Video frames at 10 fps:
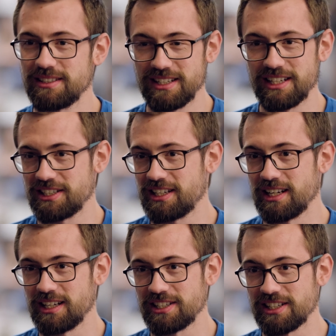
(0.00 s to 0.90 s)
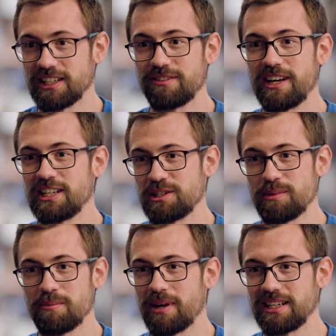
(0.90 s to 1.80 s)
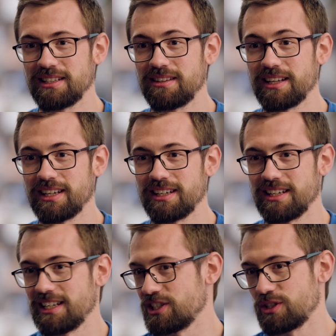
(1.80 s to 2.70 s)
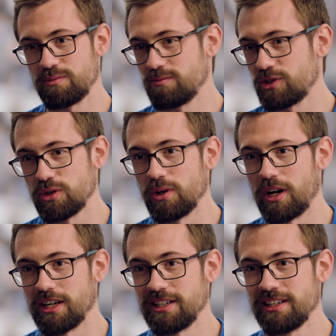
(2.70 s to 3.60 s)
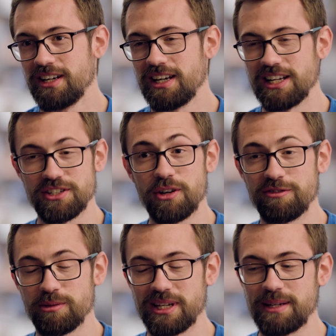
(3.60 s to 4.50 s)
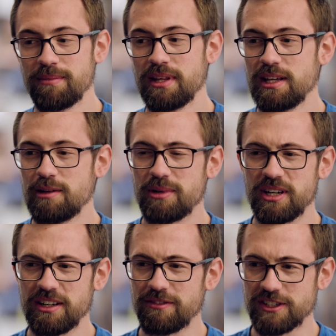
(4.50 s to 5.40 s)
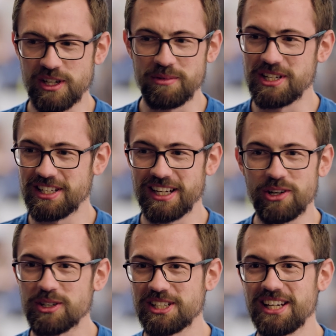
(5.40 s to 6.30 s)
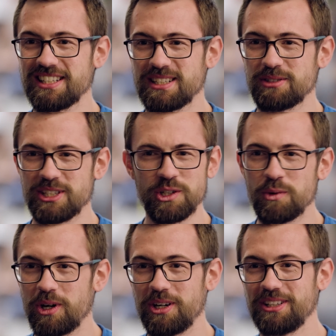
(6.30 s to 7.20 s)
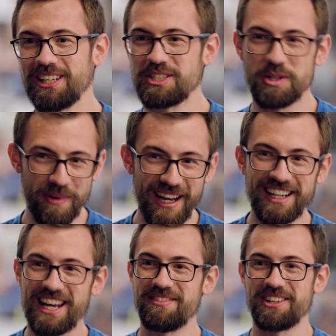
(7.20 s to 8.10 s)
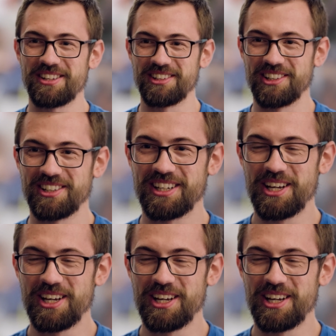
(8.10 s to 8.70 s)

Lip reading: that's kind of solidifies in my mind that it's too hard, it's not for me. But for some reason I got psyched and I was like, you know what, let's go back, have another look.